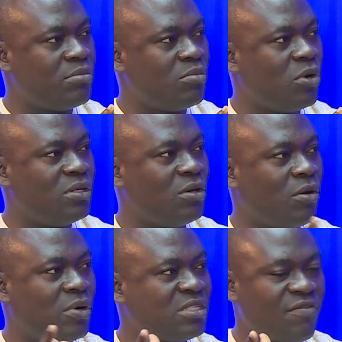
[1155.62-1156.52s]
money
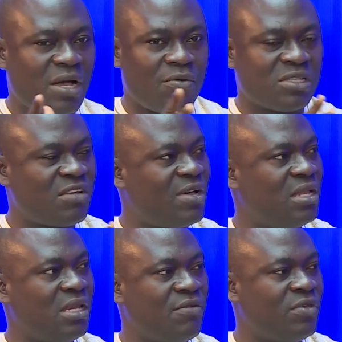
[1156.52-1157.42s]
or whatever
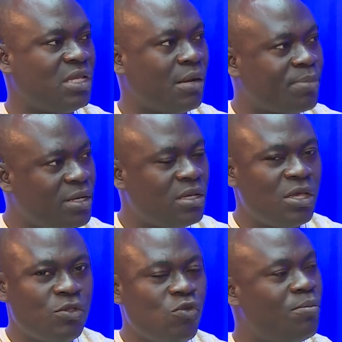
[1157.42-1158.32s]
levy they are paying.
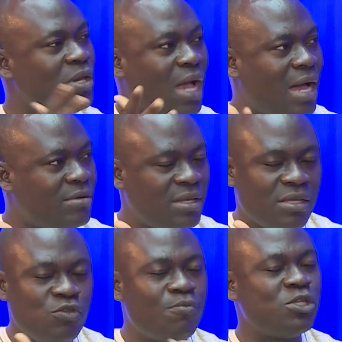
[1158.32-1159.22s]

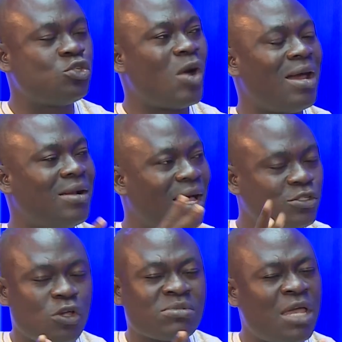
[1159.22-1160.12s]
You'll be so
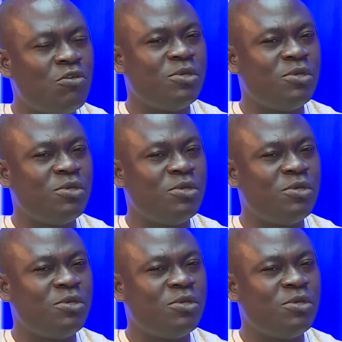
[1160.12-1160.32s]
harassed. Sometimes